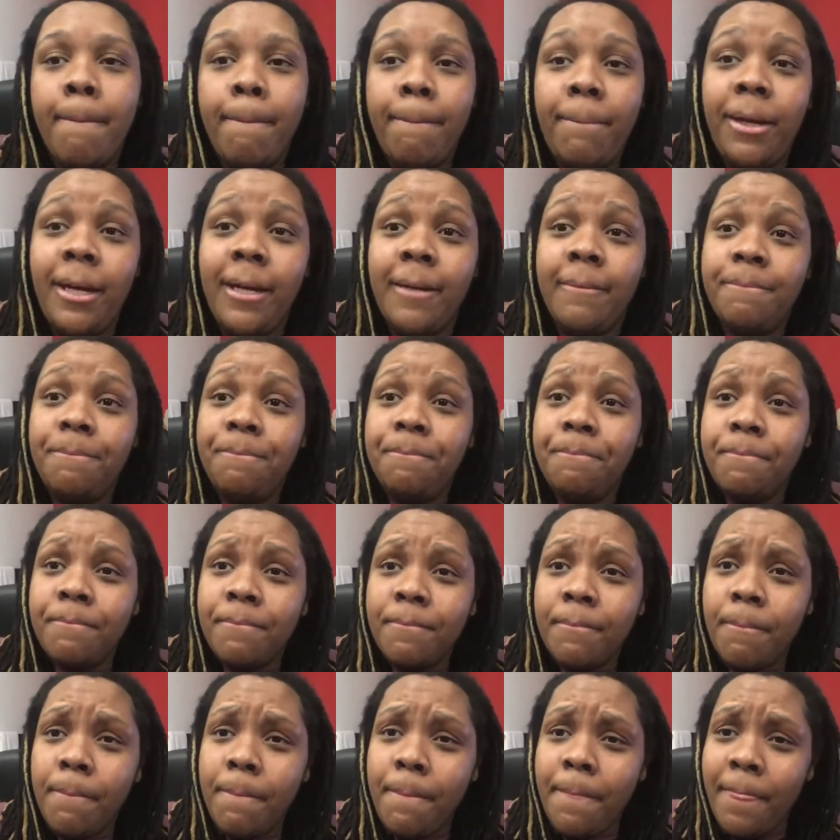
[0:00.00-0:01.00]
But
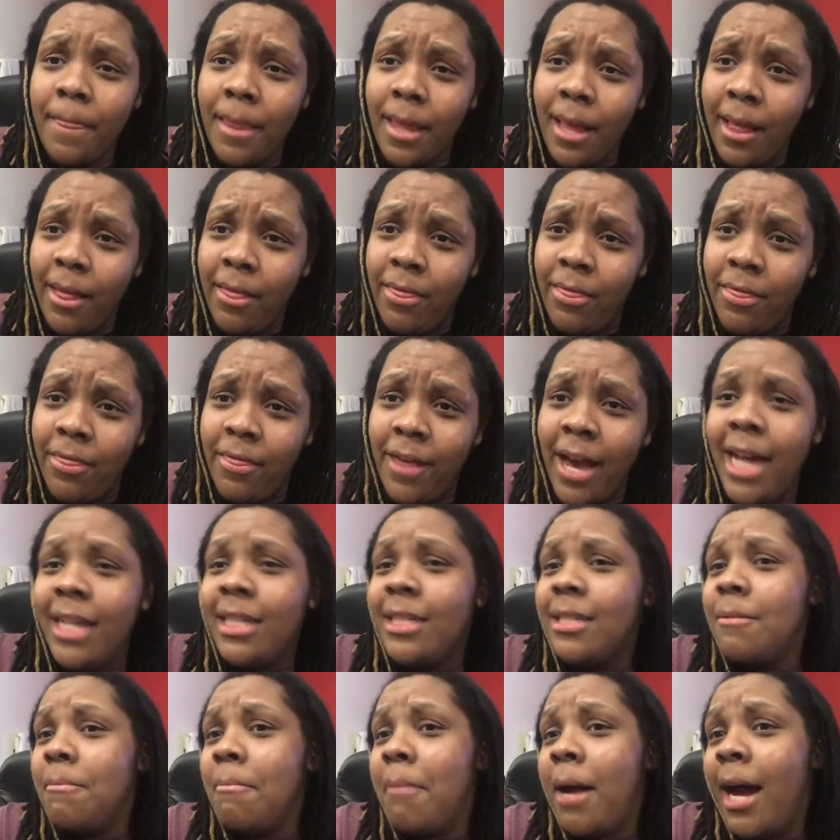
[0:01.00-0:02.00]

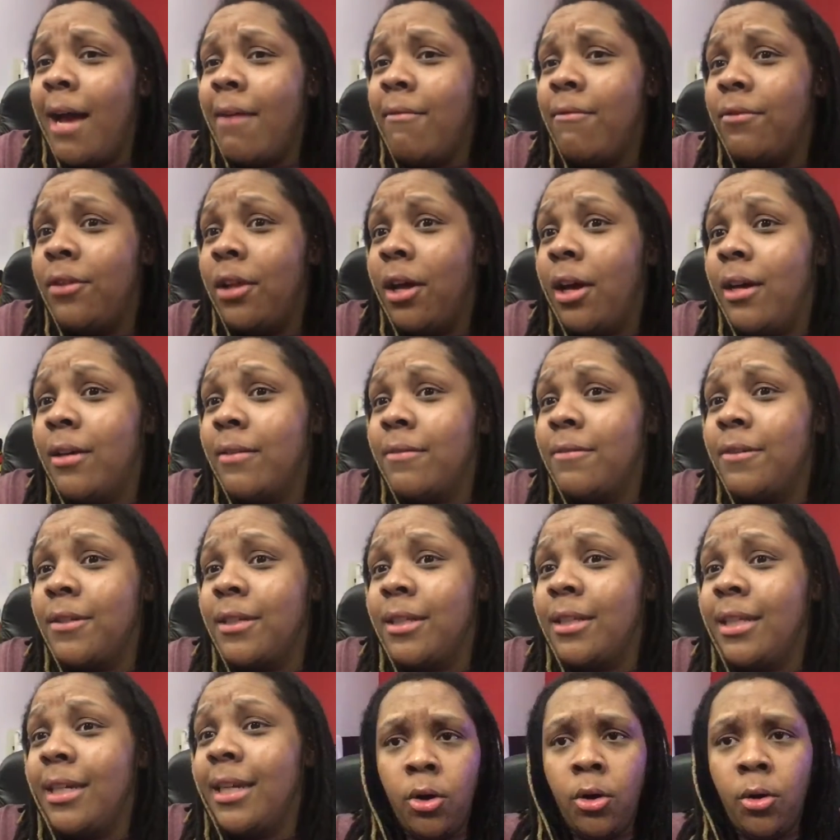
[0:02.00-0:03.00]
that's my vlog for
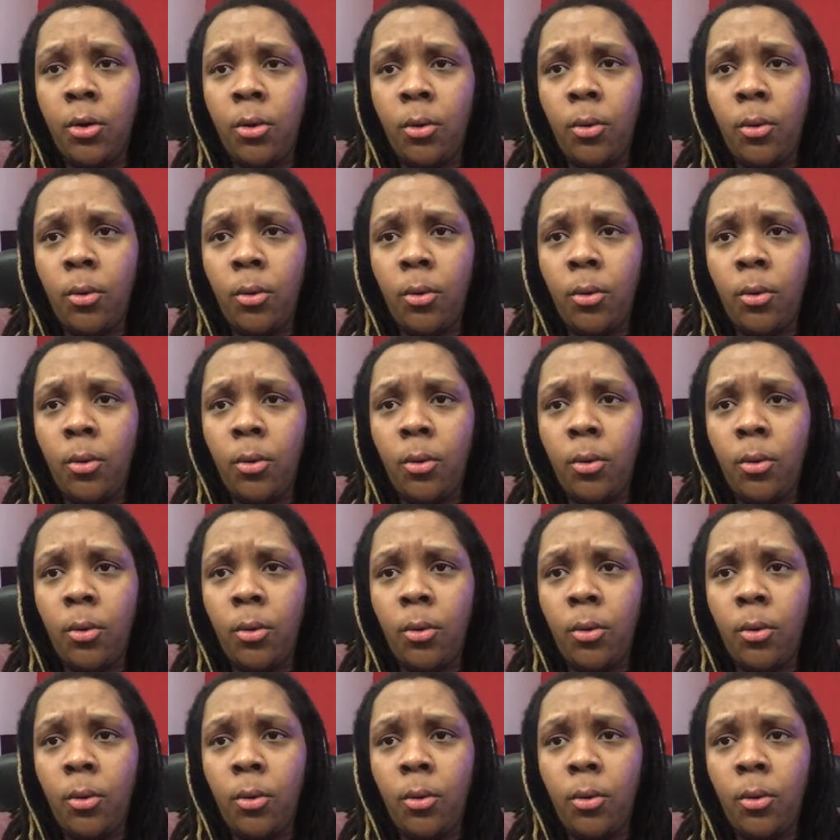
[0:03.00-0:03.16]
the day.